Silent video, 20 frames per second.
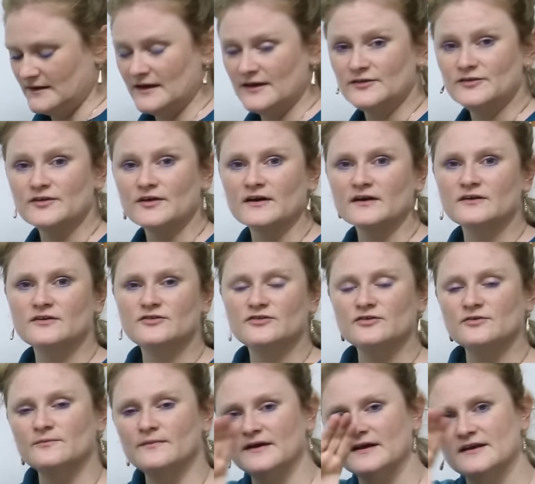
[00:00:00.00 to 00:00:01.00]
As long as
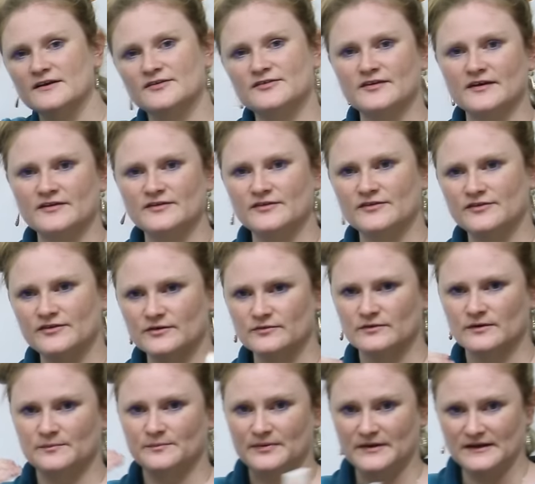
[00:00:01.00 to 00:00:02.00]
you make a sentence and
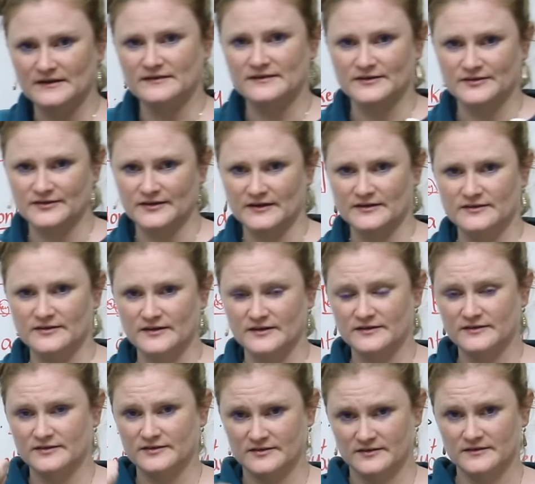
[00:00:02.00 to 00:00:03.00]
repeat the
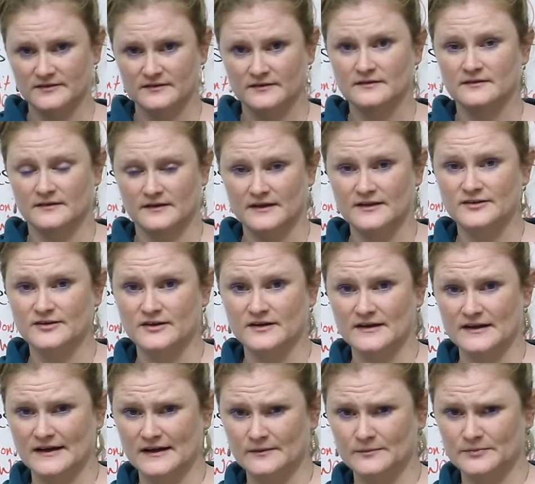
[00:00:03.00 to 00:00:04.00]
sentence, it's going
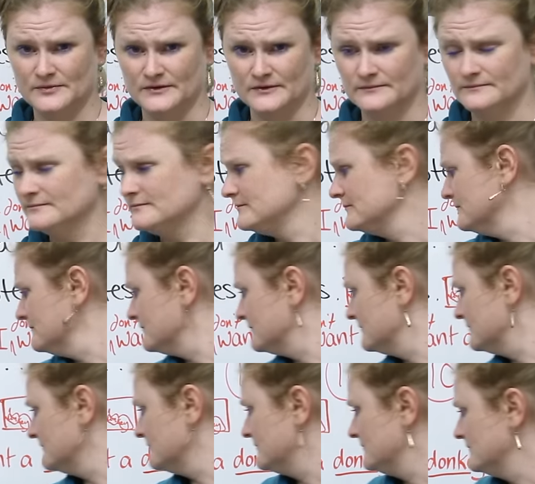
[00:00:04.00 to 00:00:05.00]
to help you.
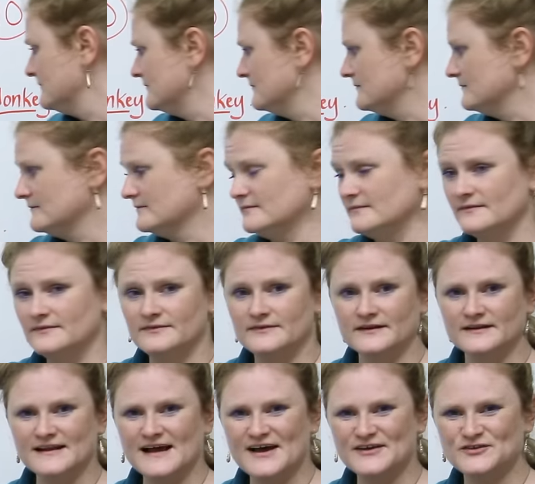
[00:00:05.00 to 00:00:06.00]

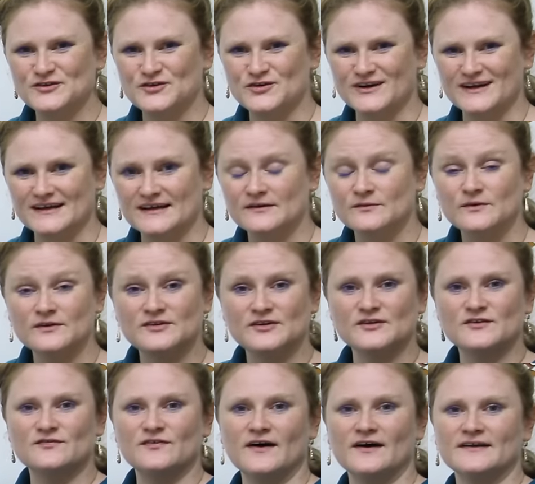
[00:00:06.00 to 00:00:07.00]
The last trick, which
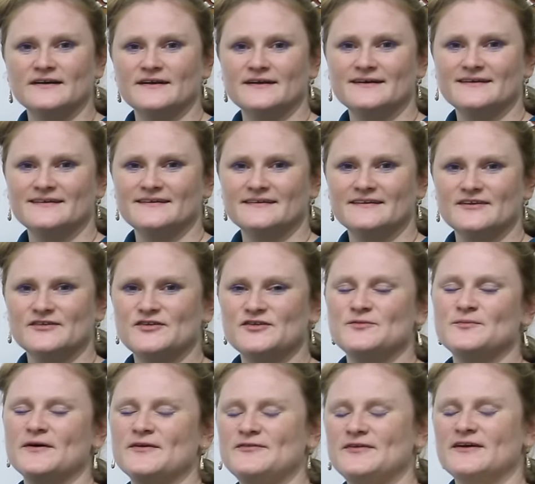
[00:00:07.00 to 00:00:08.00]
is fun. This
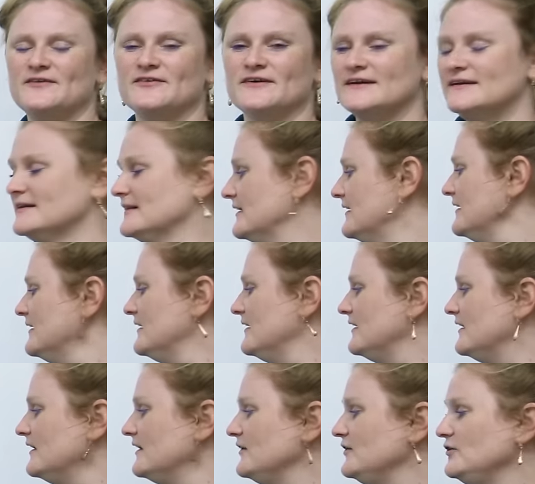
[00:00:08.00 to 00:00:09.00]
is my favorite.
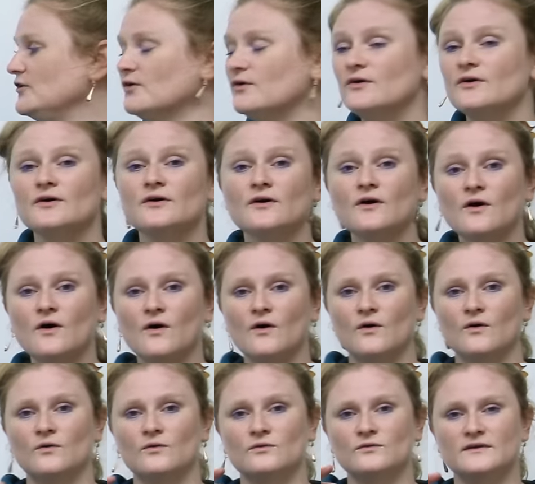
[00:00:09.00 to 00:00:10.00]
Your
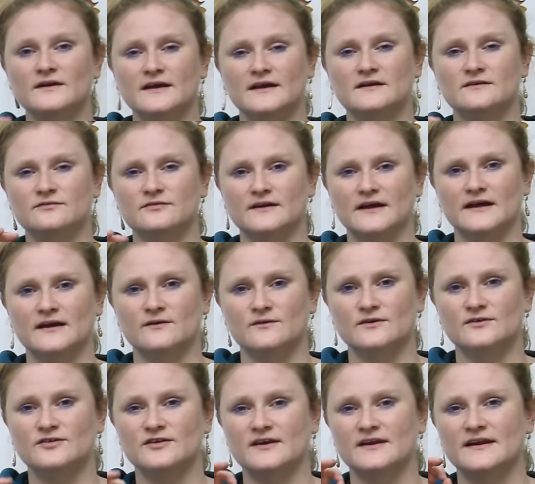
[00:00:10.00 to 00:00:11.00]
own native
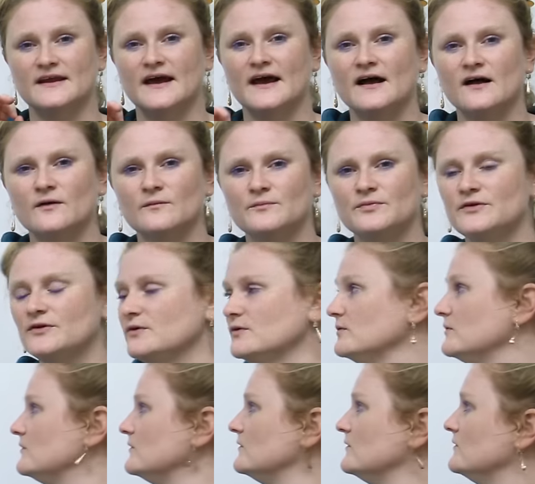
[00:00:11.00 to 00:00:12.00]
language can help you
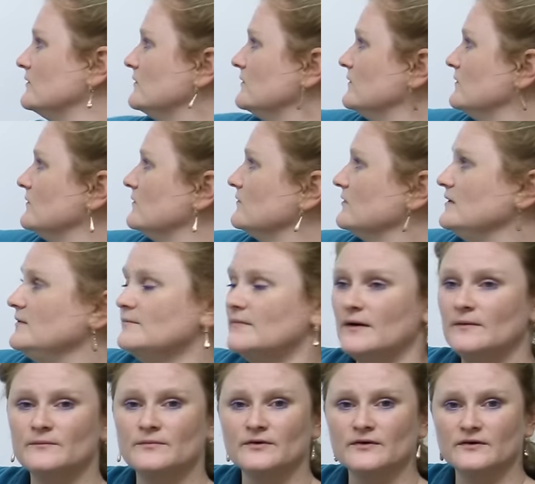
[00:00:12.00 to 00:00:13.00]

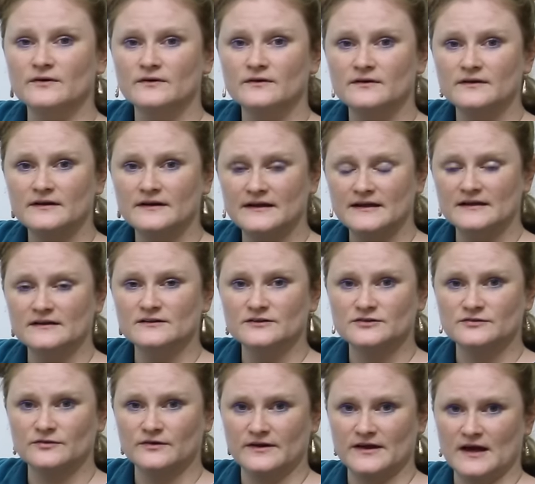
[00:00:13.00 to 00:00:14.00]
remember
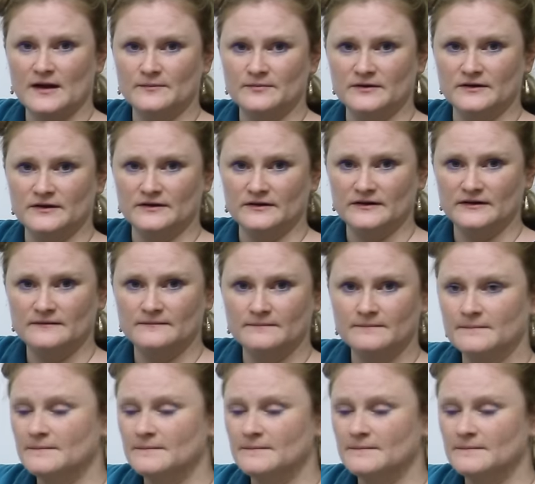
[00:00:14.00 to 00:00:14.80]
English vocabulary.